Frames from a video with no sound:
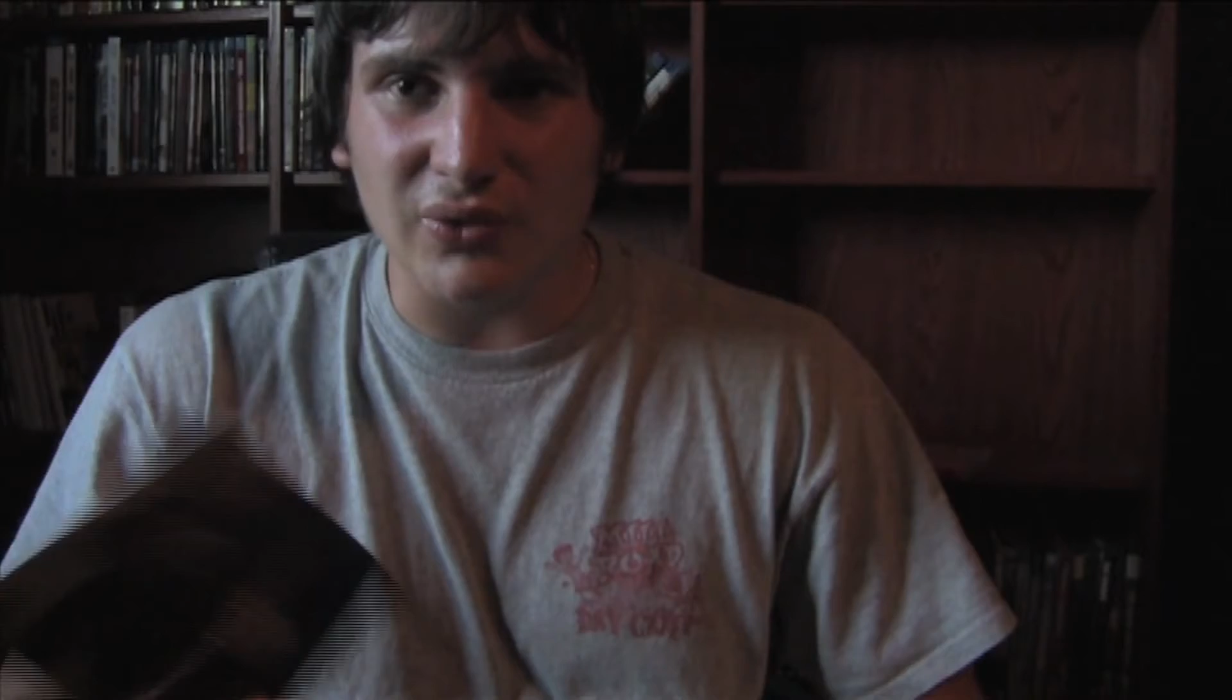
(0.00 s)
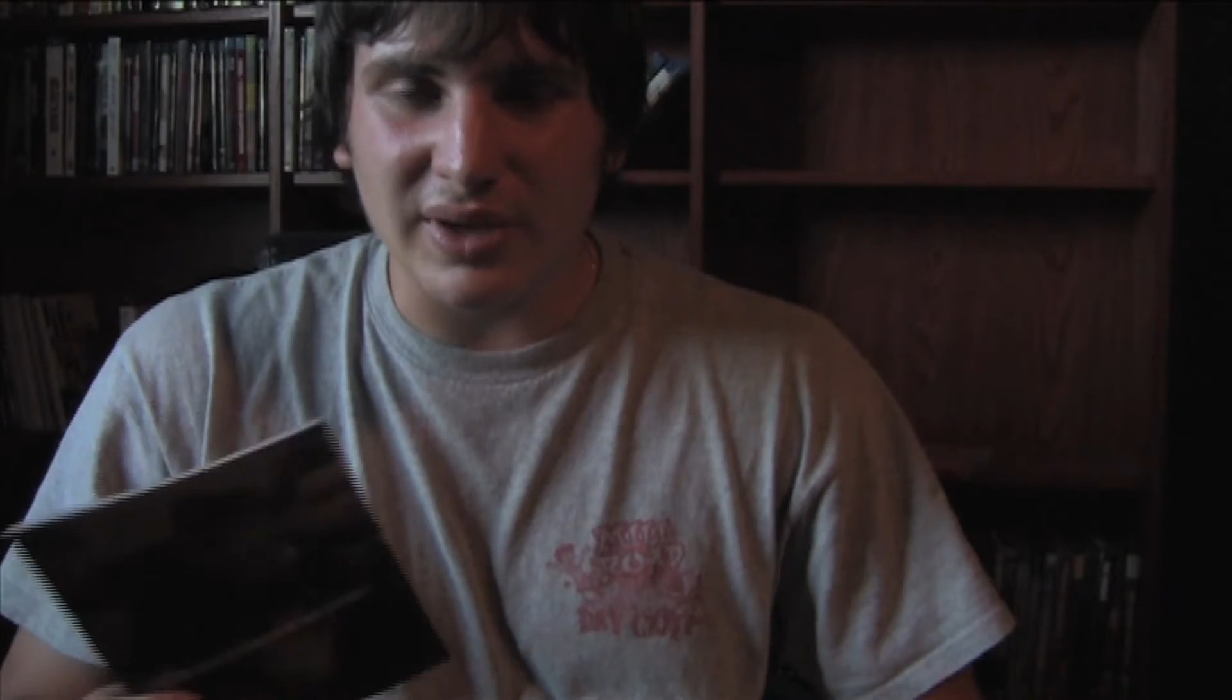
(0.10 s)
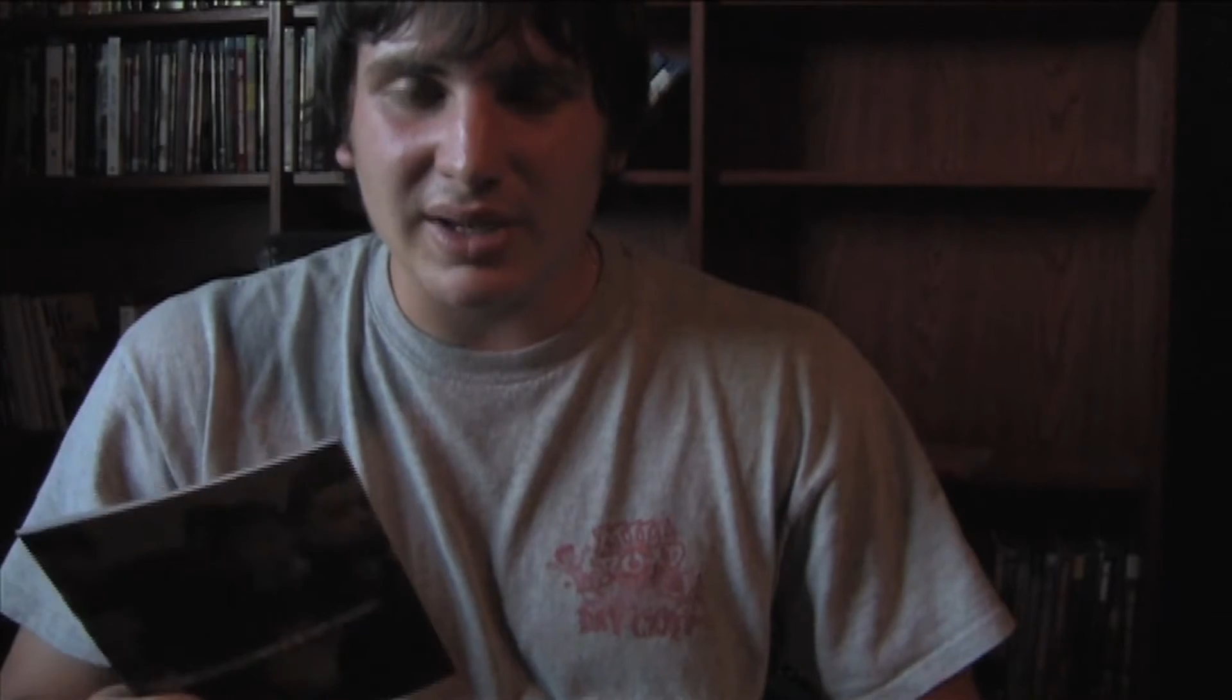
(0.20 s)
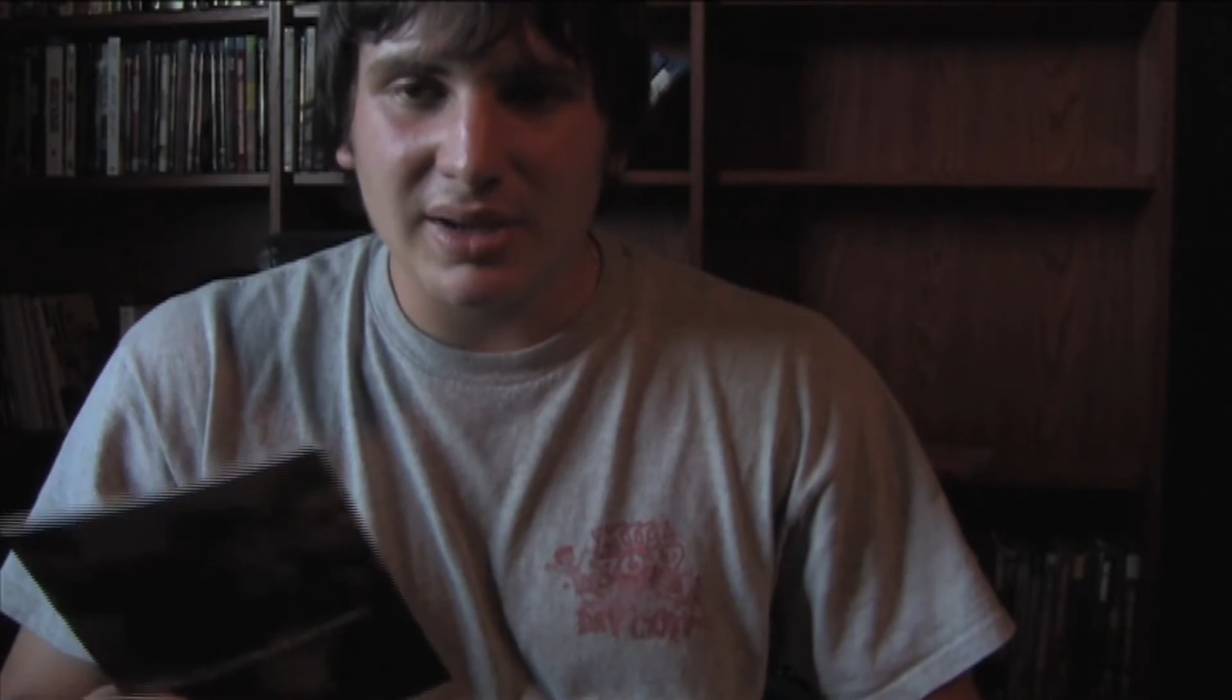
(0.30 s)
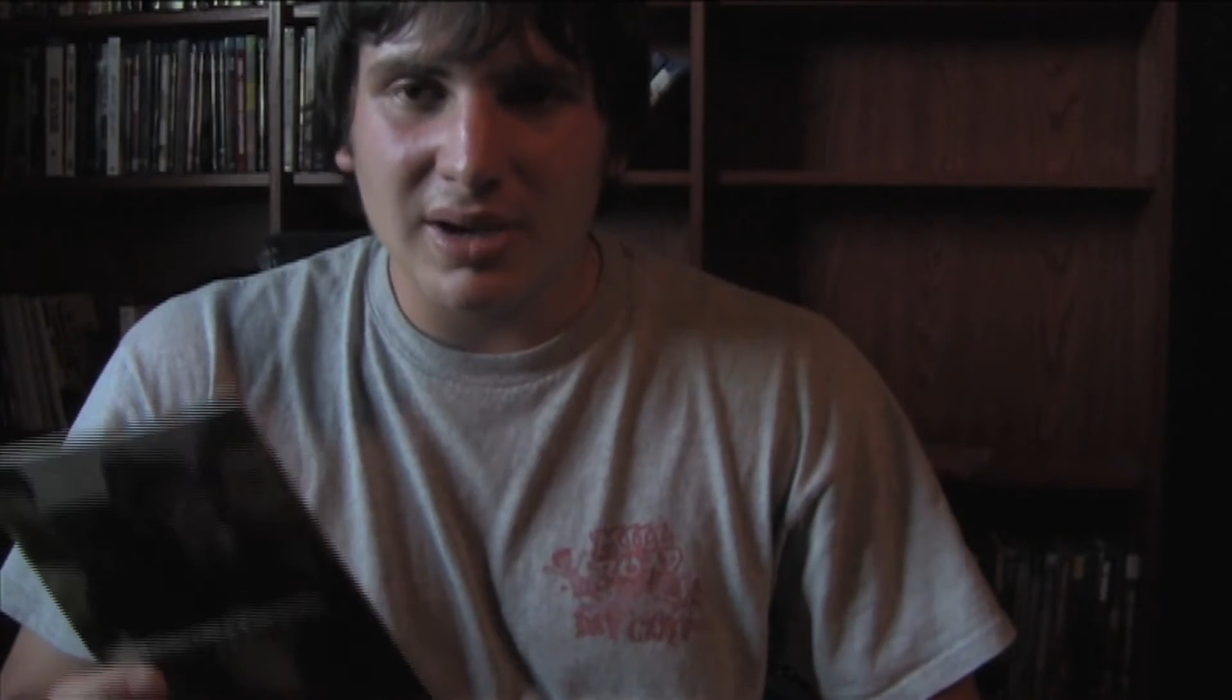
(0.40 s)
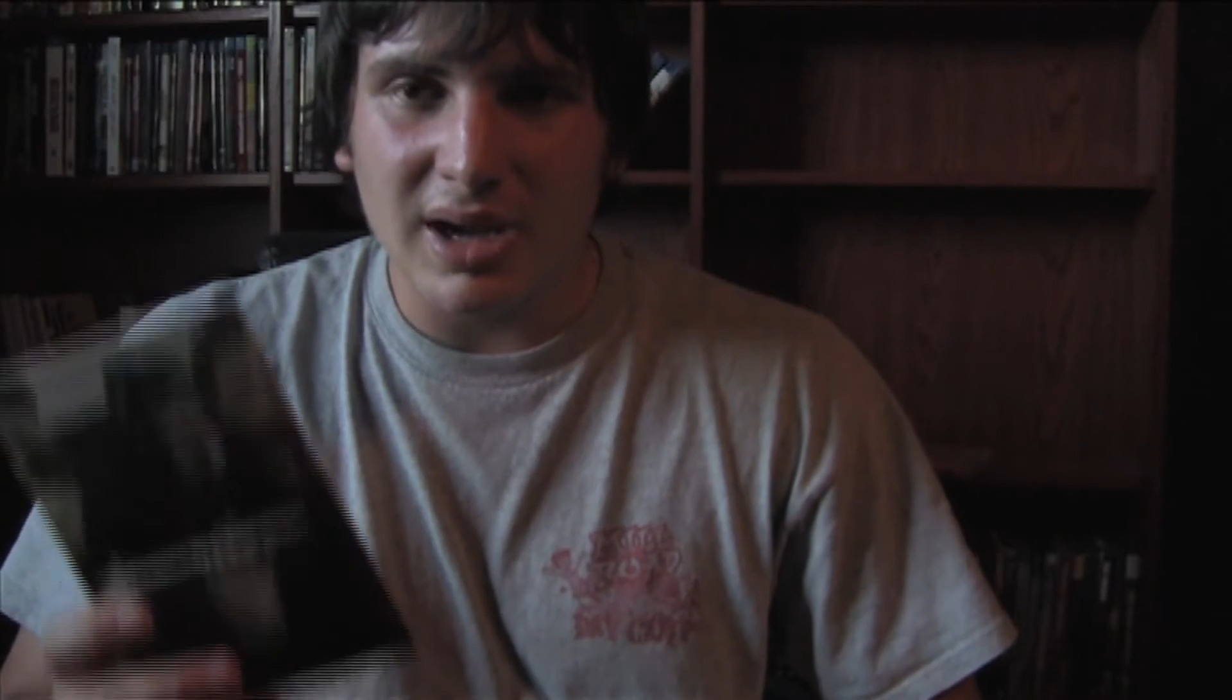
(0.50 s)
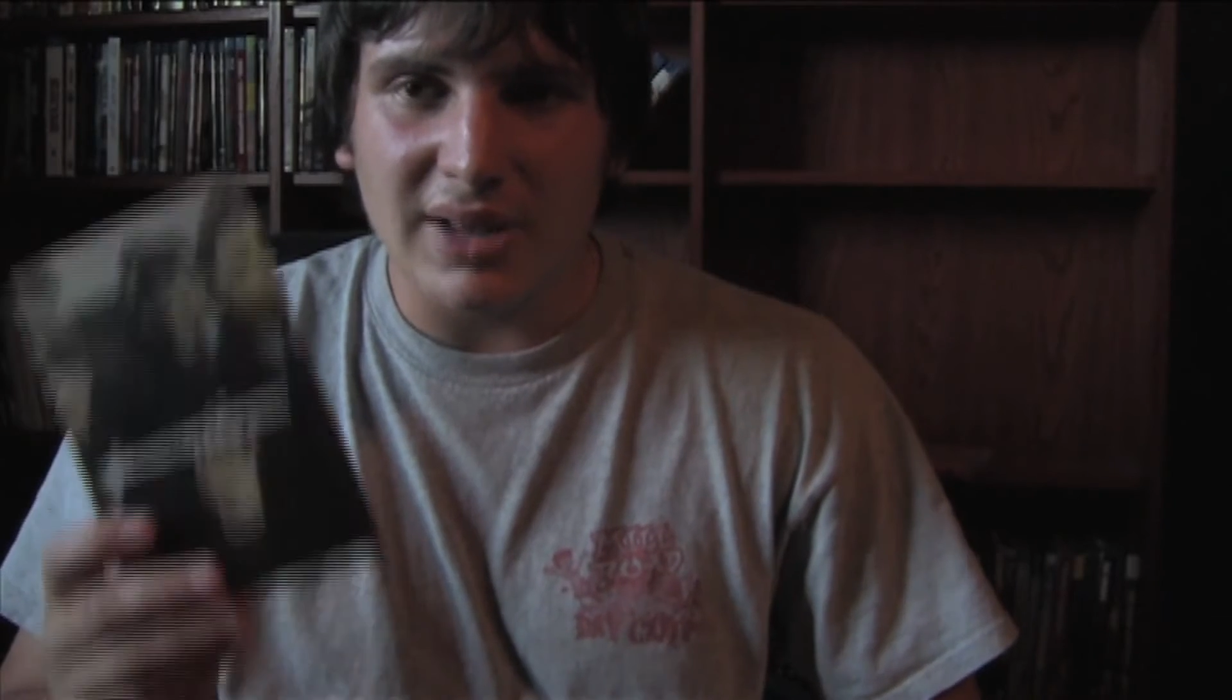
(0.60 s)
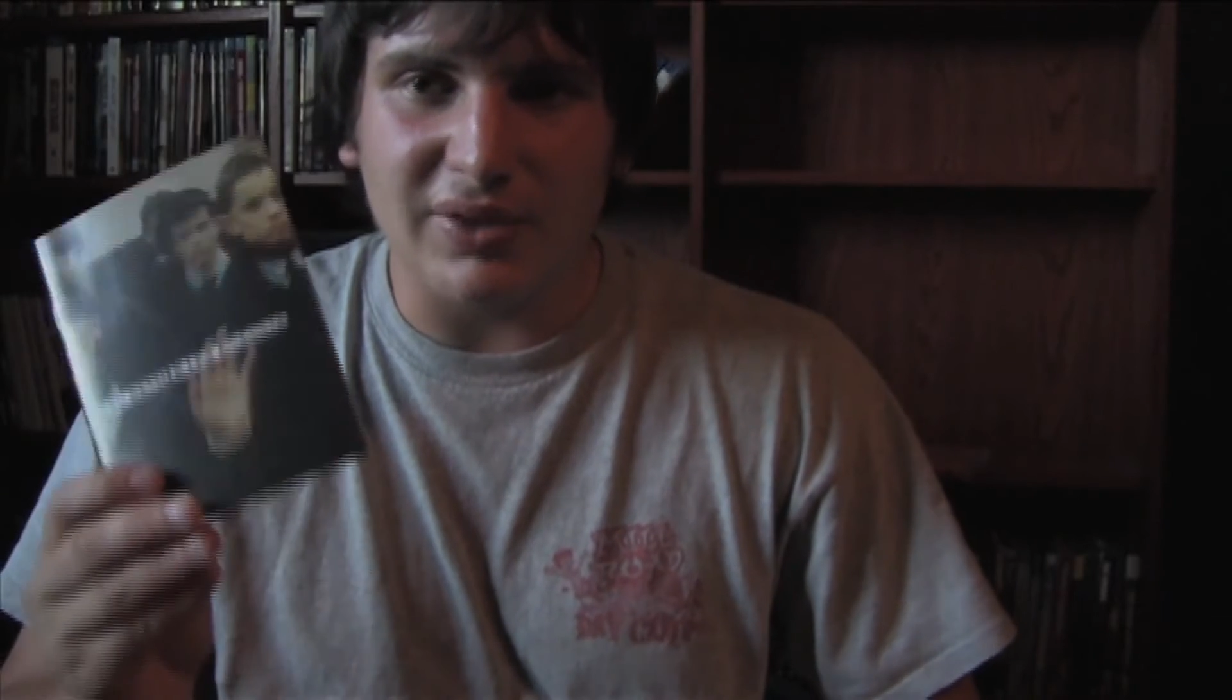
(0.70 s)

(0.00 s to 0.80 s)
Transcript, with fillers: the movie.